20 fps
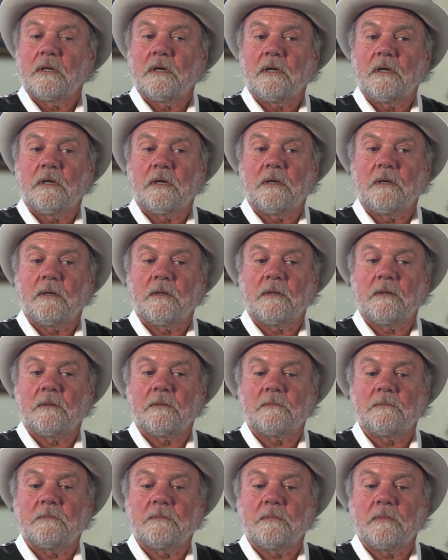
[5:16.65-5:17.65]

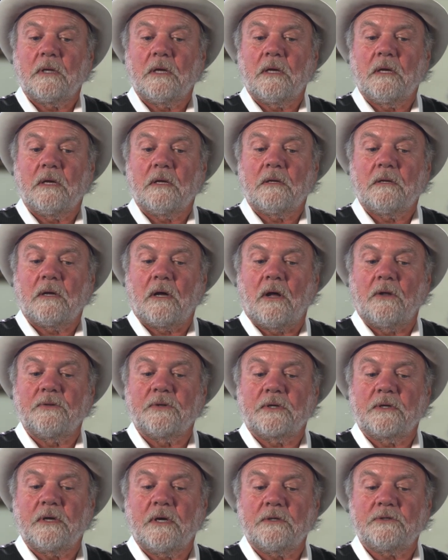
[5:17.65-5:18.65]
On
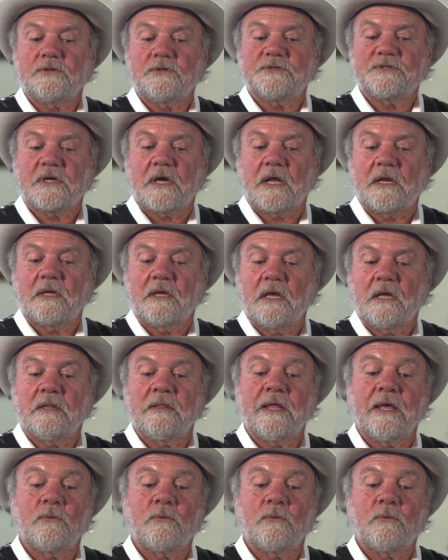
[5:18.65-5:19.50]
the countryside again,